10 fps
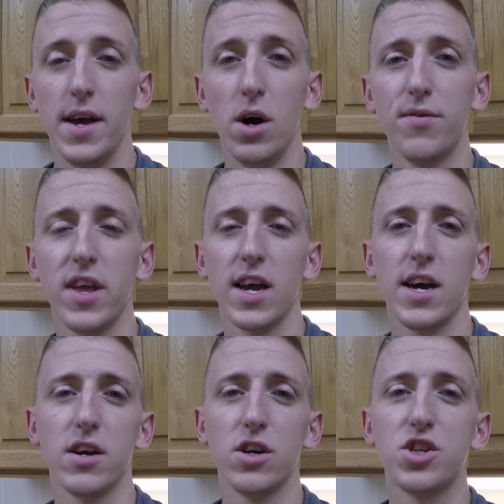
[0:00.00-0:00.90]
and hopefully I
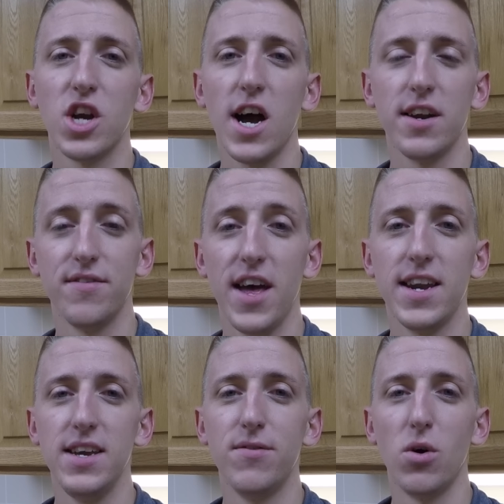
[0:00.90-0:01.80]
got a good shot of
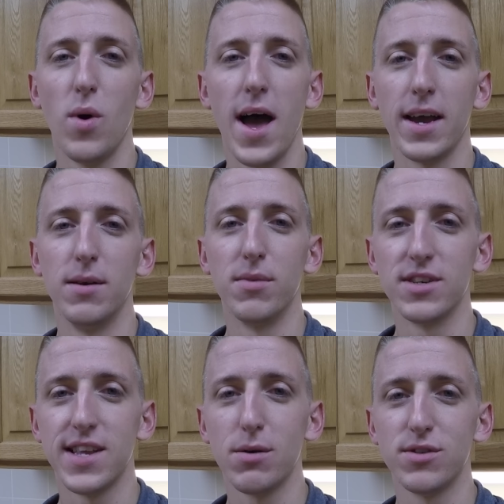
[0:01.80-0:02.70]
that Evo wagon,
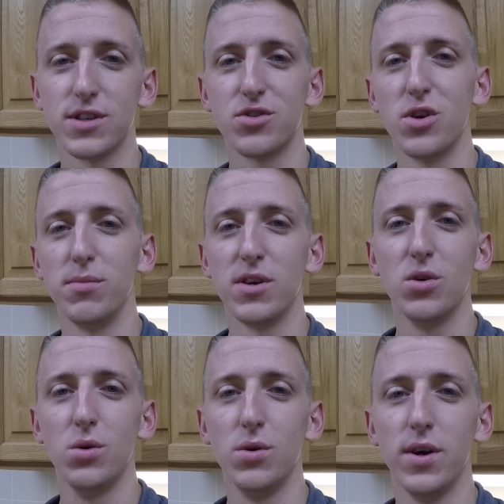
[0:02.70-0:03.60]
because that was extremely
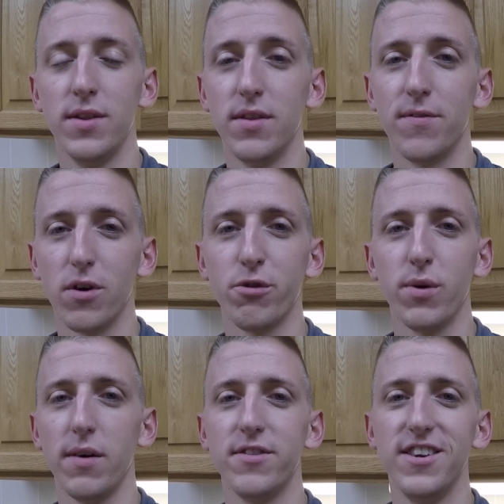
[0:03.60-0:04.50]
cool and the first
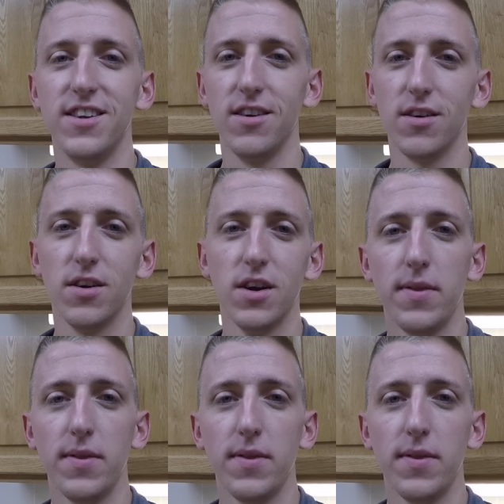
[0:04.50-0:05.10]
one I've seen here.